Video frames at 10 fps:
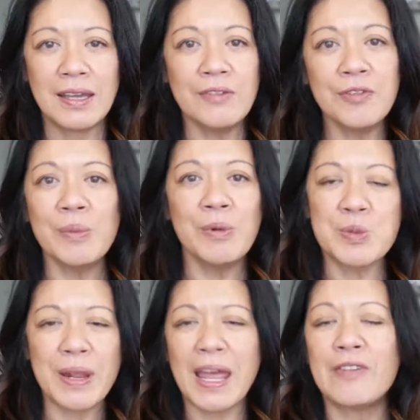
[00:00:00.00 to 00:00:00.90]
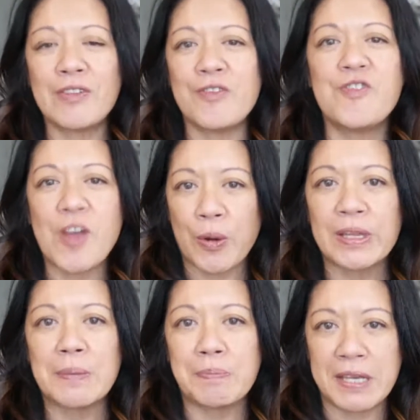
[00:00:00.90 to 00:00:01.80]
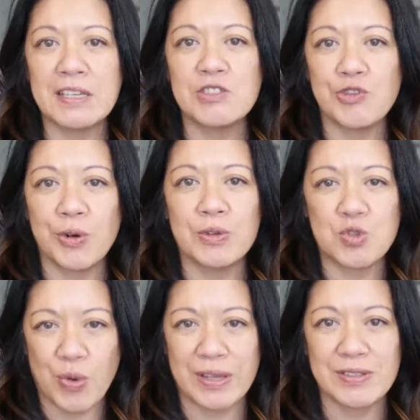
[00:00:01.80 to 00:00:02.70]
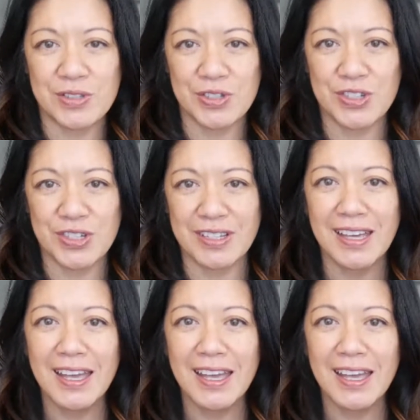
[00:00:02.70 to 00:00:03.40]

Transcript: and for the most part have a fairly peaceful transition.